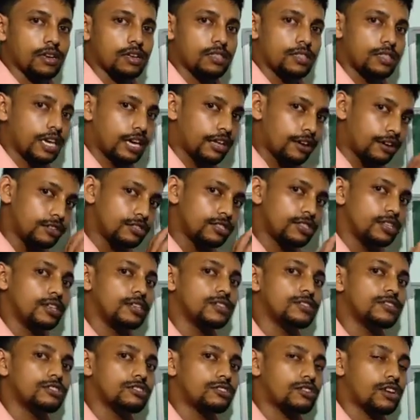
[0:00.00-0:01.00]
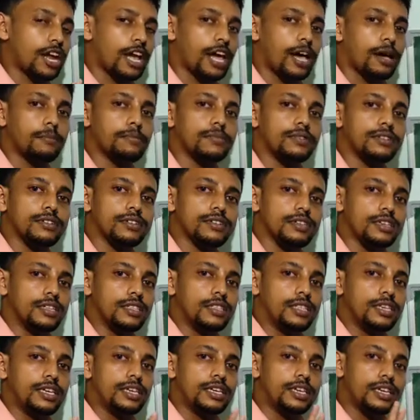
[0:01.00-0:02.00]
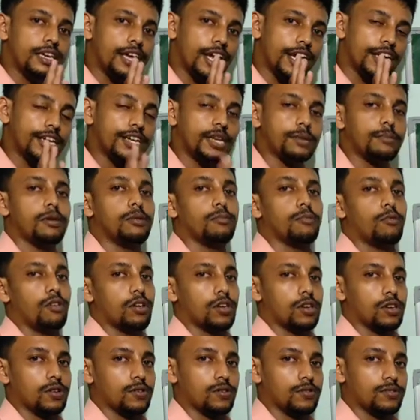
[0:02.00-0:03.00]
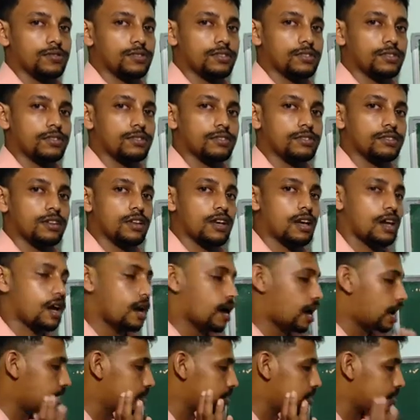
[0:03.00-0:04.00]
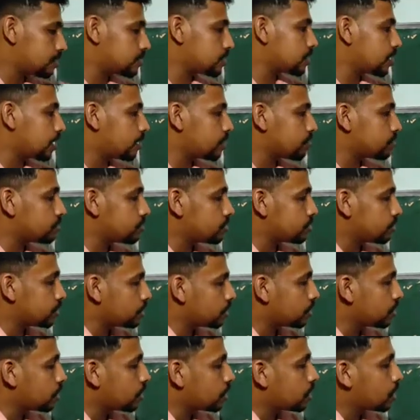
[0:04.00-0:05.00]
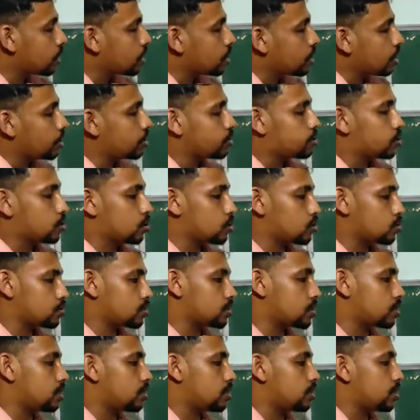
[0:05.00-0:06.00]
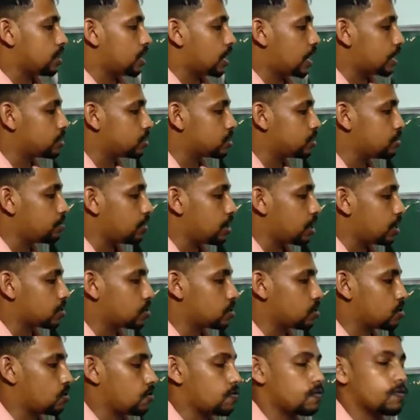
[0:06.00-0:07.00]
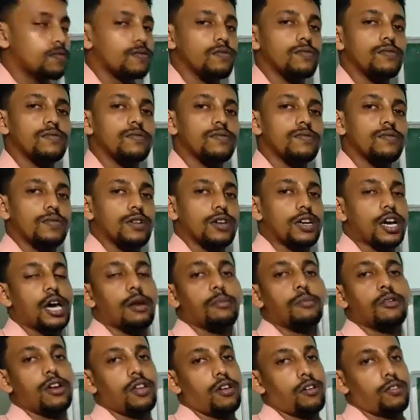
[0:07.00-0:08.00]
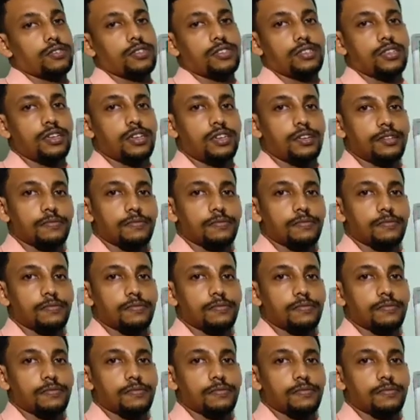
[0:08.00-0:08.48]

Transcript: The energy is trapped in the ATP molecules. And this energy, it is used in the assimilation of carbon dioxide.